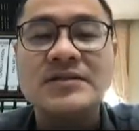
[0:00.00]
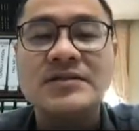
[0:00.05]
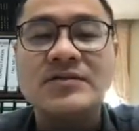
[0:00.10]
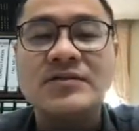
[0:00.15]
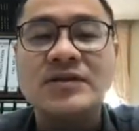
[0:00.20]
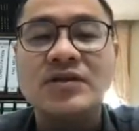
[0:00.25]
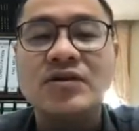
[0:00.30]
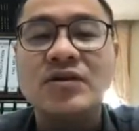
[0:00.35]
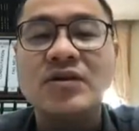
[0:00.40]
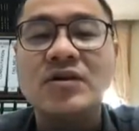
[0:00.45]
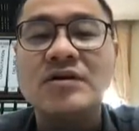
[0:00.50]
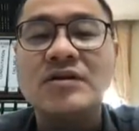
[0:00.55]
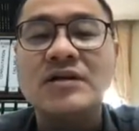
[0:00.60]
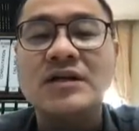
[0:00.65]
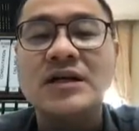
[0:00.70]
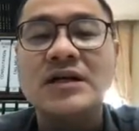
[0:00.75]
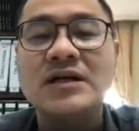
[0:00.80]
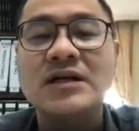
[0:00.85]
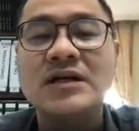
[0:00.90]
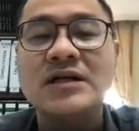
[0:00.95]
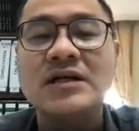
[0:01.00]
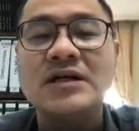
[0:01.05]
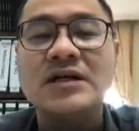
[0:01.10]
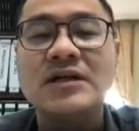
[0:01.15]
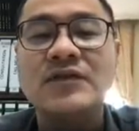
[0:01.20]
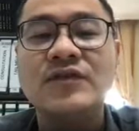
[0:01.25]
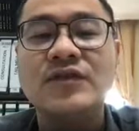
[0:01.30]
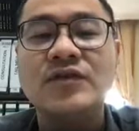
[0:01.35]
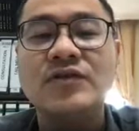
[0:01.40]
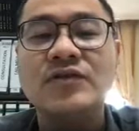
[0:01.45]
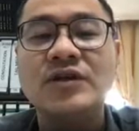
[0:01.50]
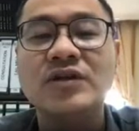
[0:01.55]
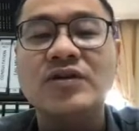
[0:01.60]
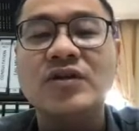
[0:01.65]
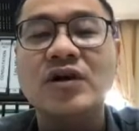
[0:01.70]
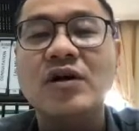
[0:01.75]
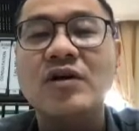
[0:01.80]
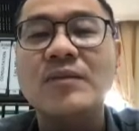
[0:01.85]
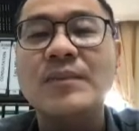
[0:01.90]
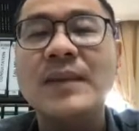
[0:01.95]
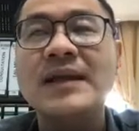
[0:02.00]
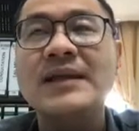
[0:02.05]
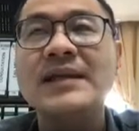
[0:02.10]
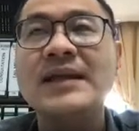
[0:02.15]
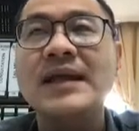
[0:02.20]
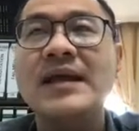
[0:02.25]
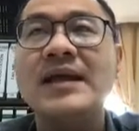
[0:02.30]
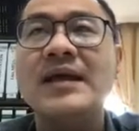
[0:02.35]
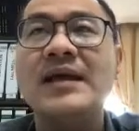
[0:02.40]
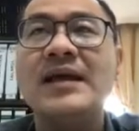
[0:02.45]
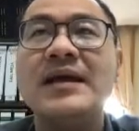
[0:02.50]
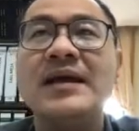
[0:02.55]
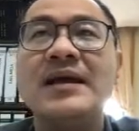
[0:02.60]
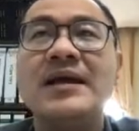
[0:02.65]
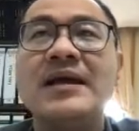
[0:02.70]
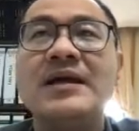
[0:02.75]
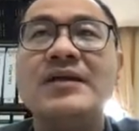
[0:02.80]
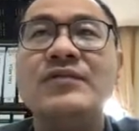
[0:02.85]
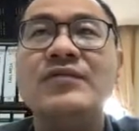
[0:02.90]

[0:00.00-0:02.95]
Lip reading: if you recall back there,